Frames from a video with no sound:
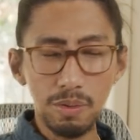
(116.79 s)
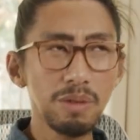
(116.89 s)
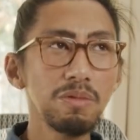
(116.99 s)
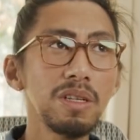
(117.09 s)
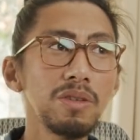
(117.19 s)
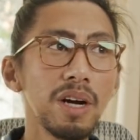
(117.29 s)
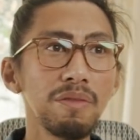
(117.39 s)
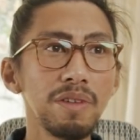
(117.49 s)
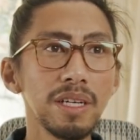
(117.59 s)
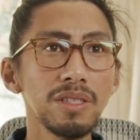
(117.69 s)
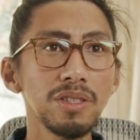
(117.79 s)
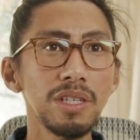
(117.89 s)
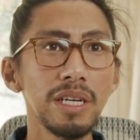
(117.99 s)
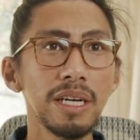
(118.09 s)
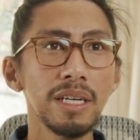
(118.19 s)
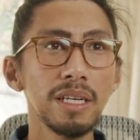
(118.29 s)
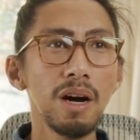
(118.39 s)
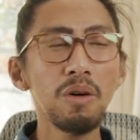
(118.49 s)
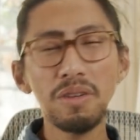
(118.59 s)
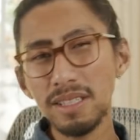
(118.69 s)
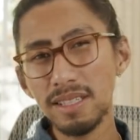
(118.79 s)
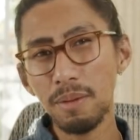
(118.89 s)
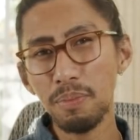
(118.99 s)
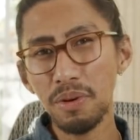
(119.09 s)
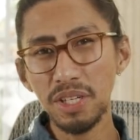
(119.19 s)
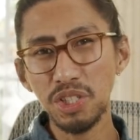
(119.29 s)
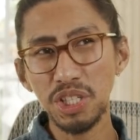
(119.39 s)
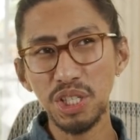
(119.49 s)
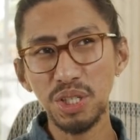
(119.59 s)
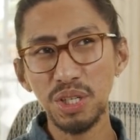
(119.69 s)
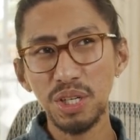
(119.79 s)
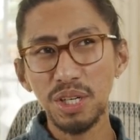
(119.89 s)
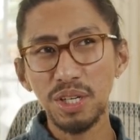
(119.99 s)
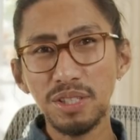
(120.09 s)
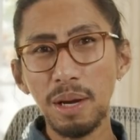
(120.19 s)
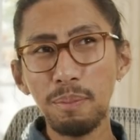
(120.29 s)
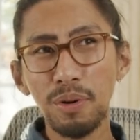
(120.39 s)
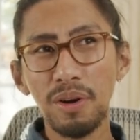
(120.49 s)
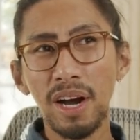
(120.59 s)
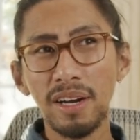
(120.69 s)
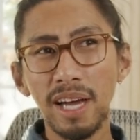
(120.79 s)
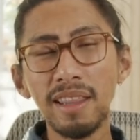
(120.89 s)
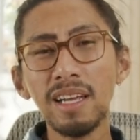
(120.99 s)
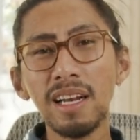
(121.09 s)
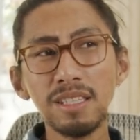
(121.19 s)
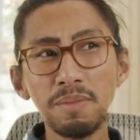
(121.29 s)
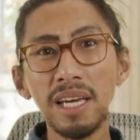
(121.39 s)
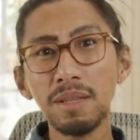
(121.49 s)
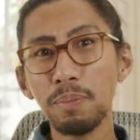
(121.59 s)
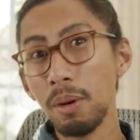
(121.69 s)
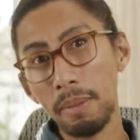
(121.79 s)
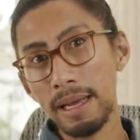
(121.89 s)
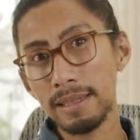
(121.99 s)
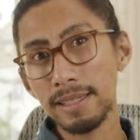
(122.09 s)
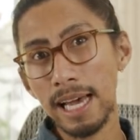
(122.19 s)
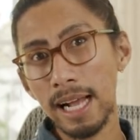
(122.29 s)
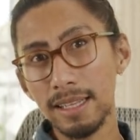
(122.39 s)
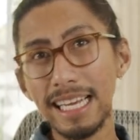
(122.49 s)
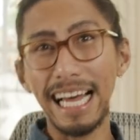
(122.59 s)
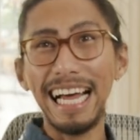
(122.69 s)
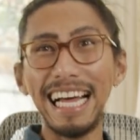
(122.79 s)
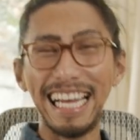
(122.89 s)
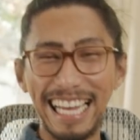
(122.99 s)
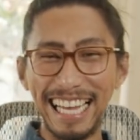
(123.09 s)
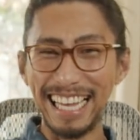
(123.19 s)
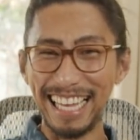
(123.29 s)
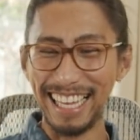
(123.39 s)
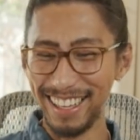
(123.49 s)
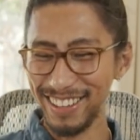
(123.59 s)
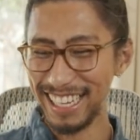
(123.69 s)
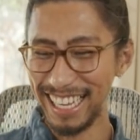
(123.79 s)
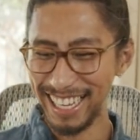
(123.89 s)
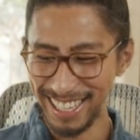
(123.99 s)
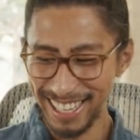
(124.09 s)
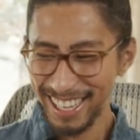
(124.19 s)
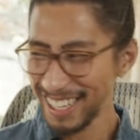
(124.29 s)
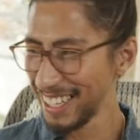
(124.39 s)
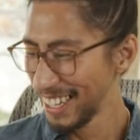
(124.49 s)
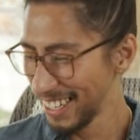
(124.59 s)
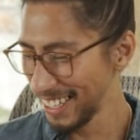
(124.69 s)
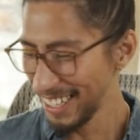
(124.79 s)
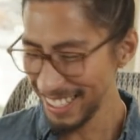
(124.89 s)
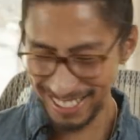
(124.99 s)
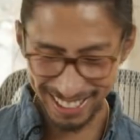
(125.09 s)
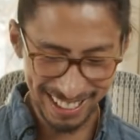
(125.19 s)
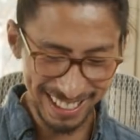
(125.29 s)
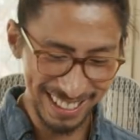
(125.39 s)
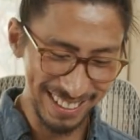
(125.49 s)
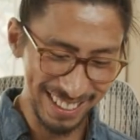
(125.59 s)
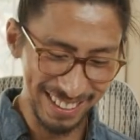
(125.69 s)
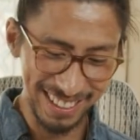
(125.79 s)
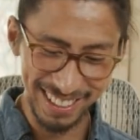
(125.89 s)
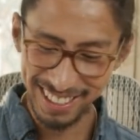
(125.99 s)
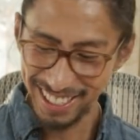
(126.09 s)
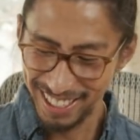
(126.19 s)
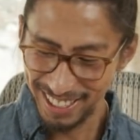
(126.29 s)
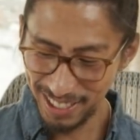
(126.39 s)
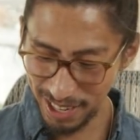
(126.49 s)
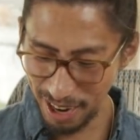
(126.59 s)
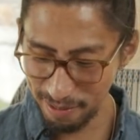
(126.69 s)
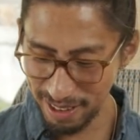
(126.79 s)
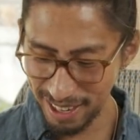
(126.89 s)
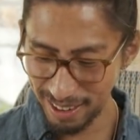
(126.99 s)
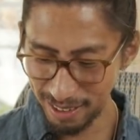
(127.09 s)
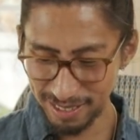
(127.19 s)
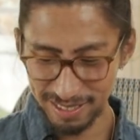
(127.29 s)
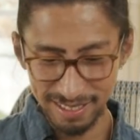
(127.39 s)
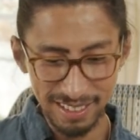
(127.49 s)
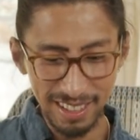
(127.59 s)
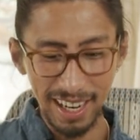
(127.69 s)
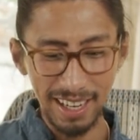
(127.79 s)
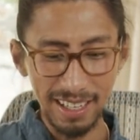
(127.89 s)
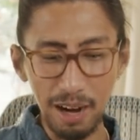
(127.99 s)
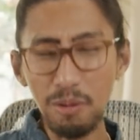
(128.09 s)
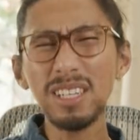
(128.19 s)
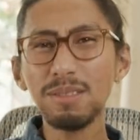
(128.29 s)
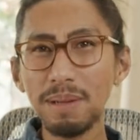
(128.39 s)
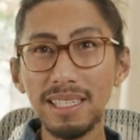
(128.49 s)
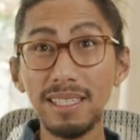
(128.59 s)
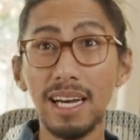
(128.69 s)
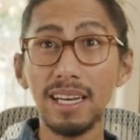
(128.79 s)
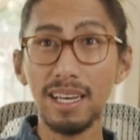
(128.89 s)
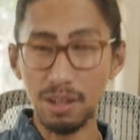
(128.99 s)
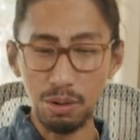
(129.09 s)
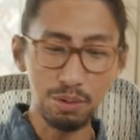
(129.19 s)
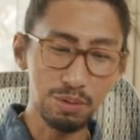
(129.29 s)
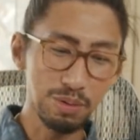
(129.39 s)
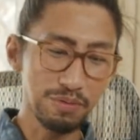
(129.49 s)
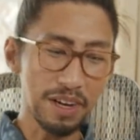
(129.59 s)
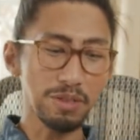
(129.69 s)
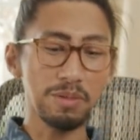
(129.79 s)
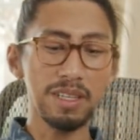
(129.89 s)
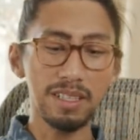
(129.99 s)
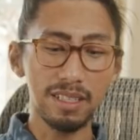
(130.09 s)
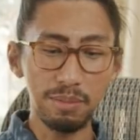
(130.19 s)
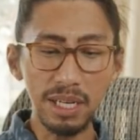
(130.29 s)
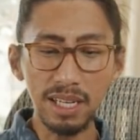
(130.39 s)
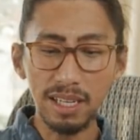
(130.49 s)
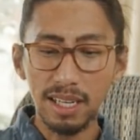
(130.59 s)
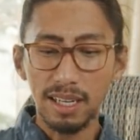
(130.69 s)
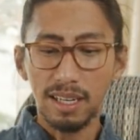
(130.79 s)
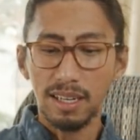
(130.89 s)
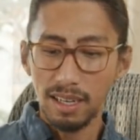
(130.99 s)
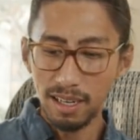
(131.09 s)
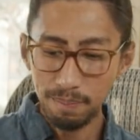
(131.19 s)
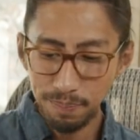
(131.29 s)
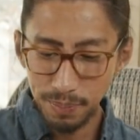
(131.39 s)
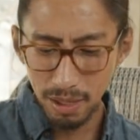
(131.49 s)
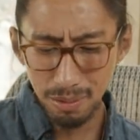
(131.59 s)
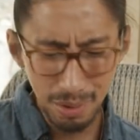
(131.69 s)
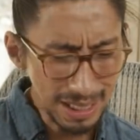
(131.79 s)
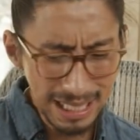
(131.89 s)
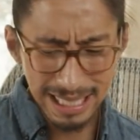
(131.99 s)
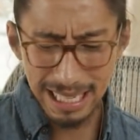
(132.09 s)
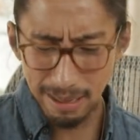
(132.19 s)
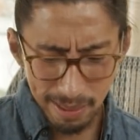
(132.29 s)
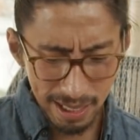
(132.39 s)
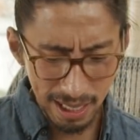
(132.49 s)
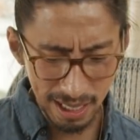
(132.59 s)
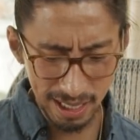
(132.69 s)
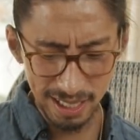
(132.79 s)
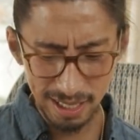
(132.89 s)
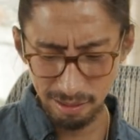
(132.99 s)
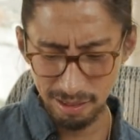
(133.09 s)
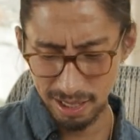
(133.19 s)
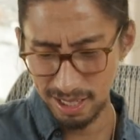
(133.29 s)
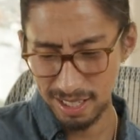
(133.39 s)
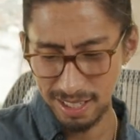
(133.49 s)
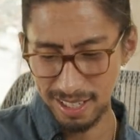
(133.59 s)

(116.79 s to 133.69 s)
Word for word: What did you have yesterday? Oh, is the separation temporary? I think let's make it permanent, Sal. Okay, so let's see what's going on. You have here... oh, okay. I won't explain the deck. I'll go fast with it. Meaning, oh, it's the same thing. Okay.